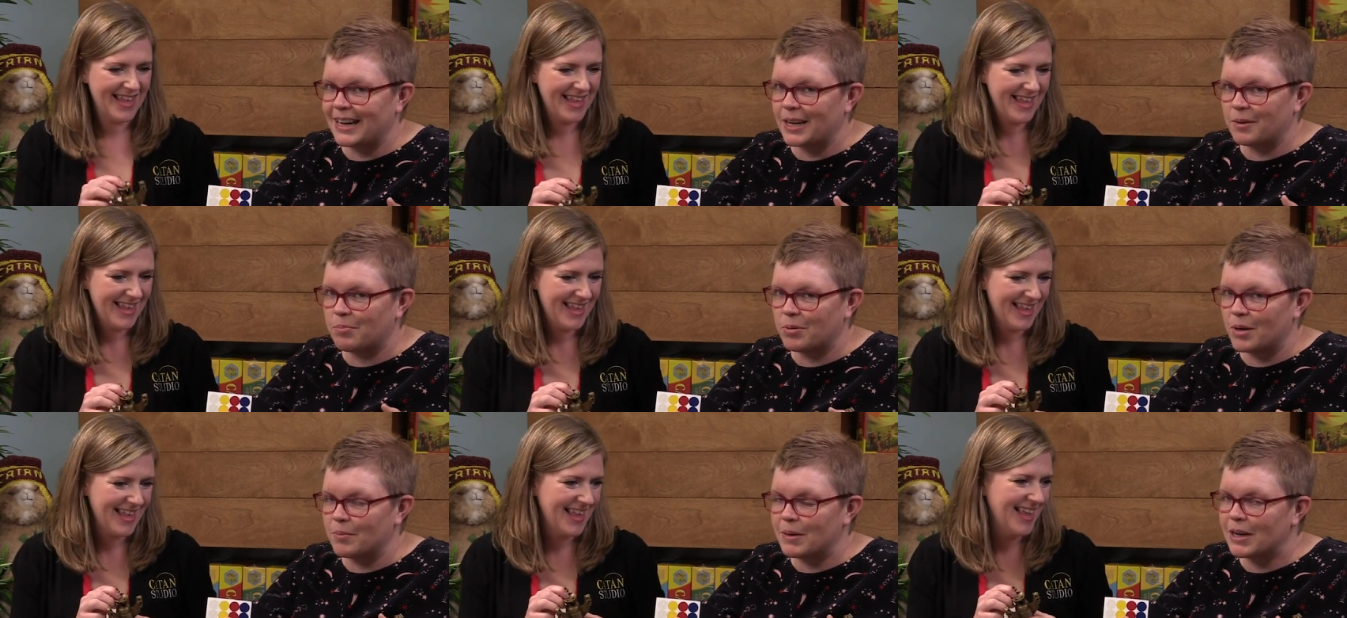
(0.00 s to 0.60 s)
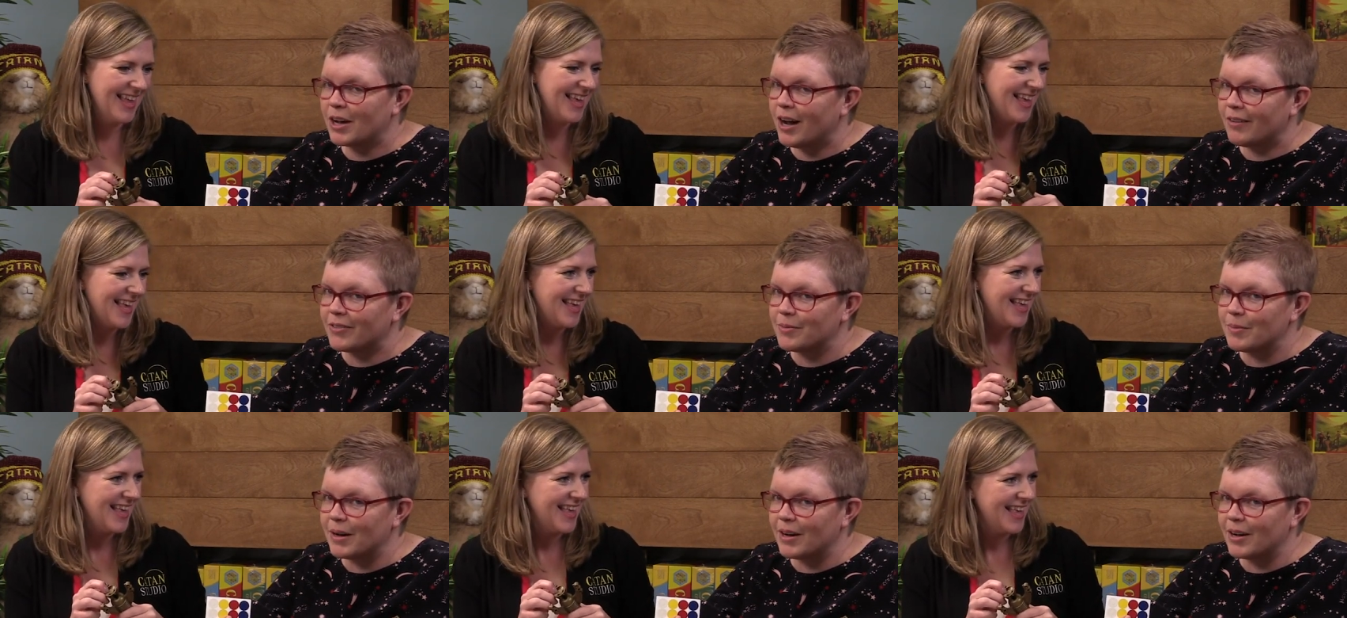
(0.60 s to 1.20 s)
Speaker 1: that I could put on my
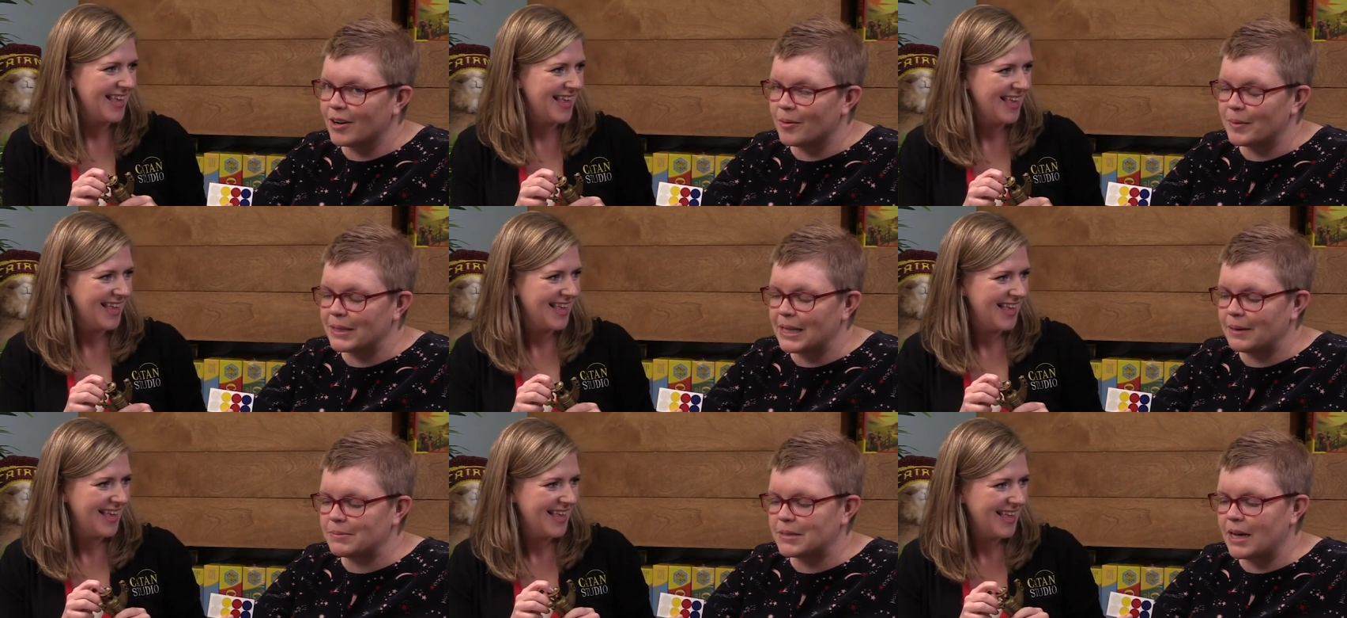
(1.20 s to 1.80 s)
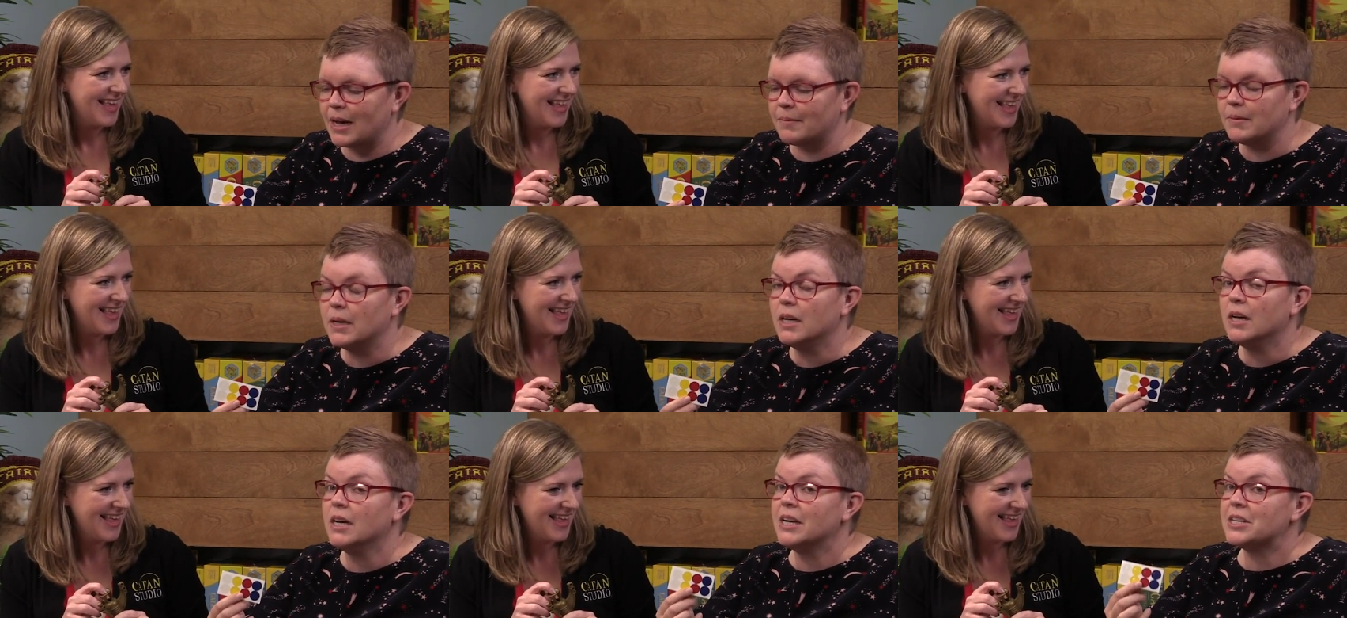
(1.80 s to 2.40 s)
coffee mug or my laptop.
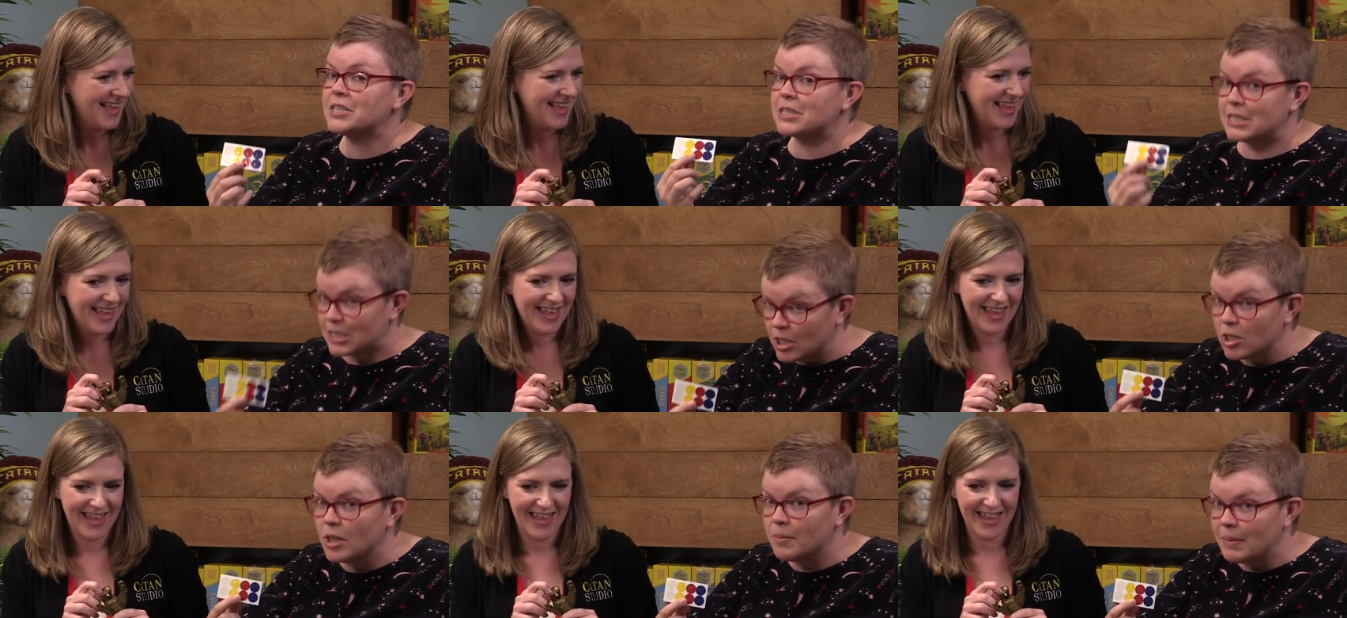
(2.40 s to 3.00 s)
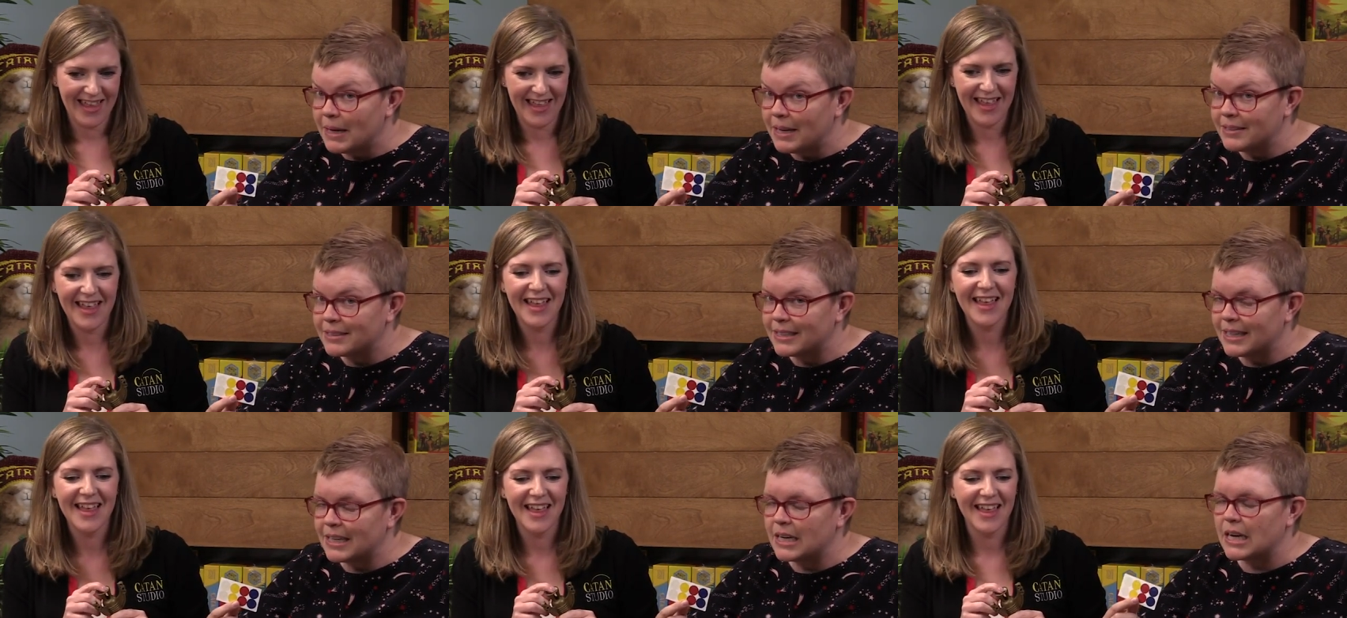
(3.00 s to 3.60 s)
Still
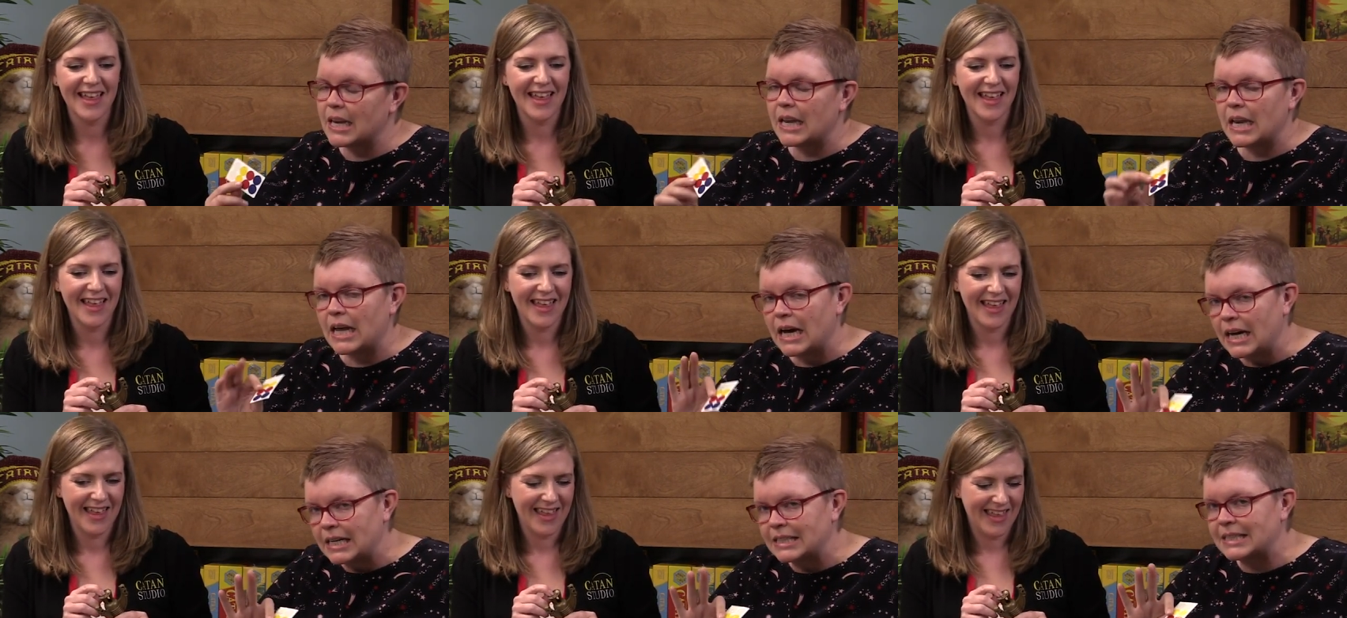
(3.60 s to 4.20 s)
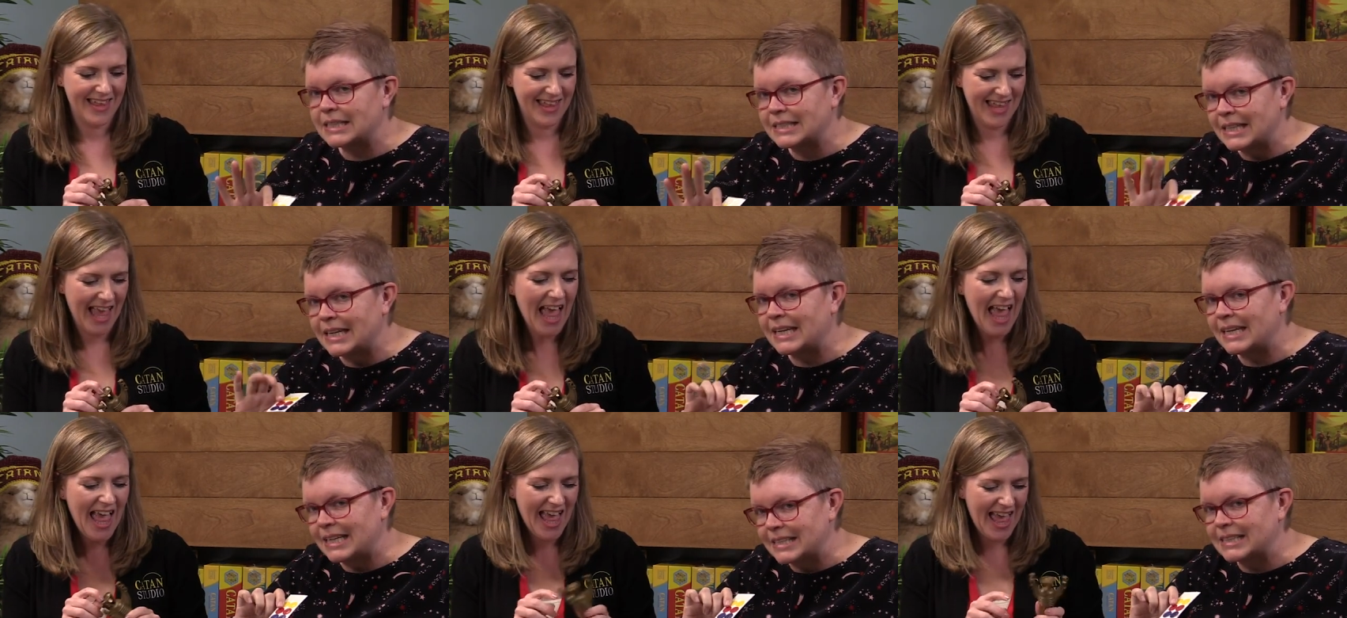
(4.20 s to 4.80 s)
amazing, not as
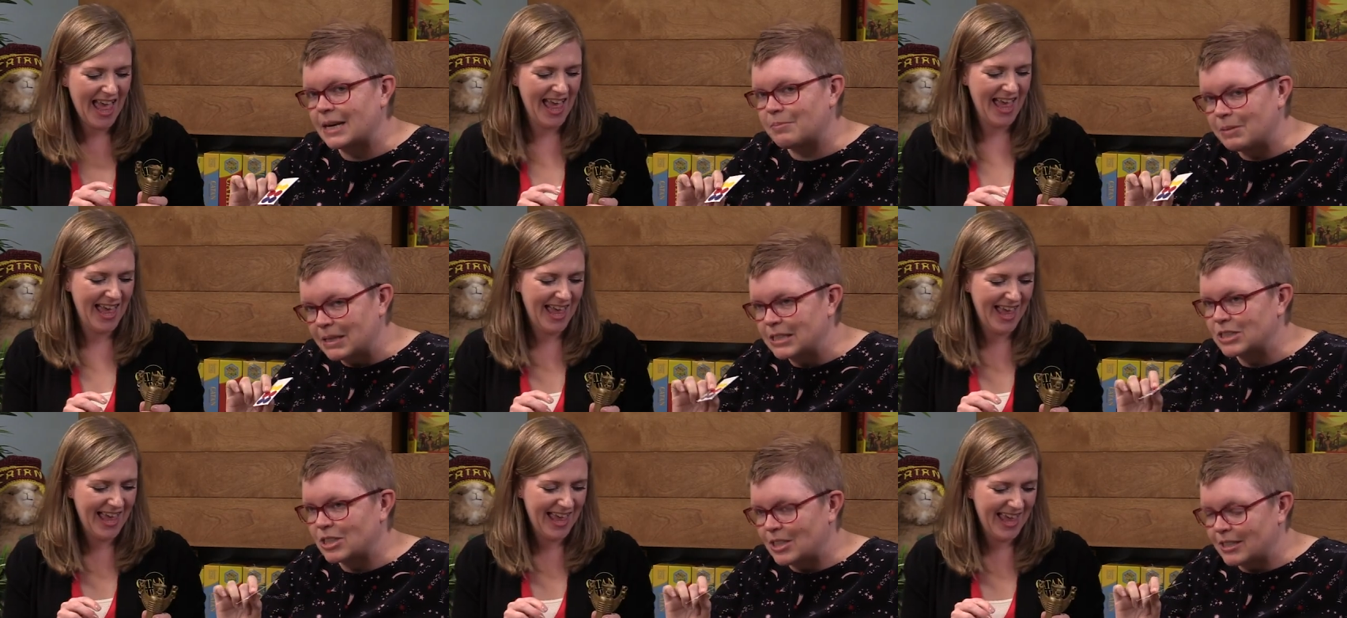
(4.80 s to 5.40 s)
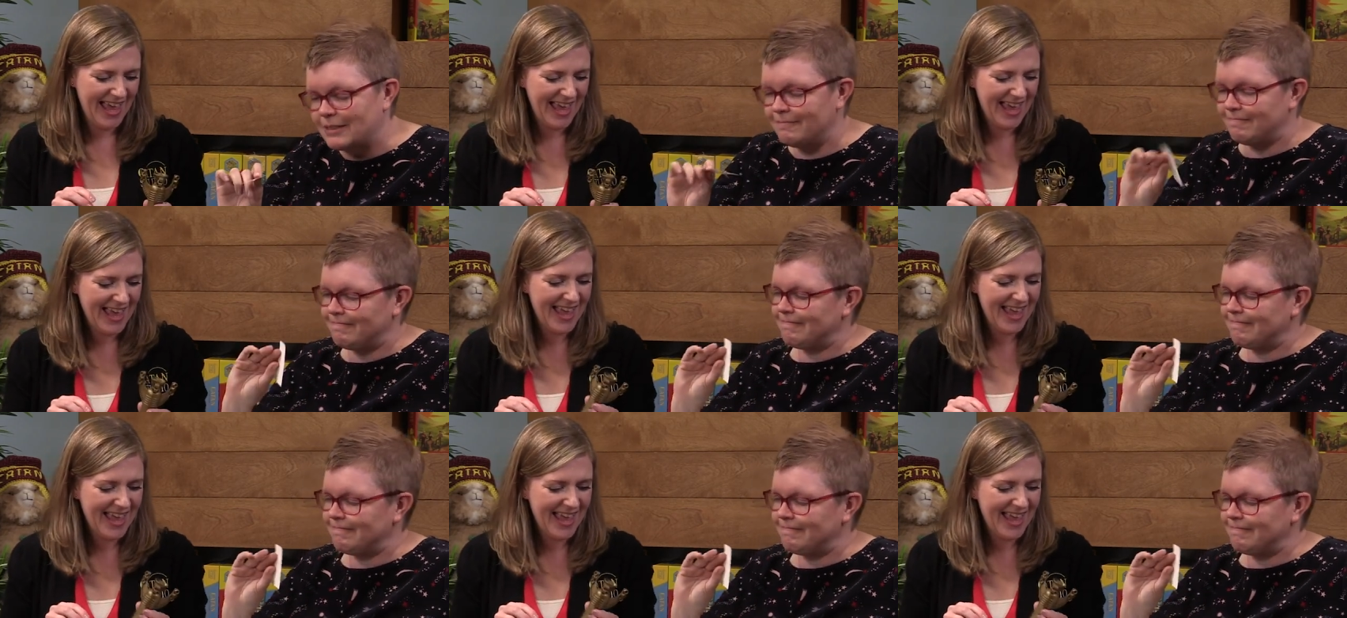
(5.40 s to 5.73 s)
exciting as I pictured.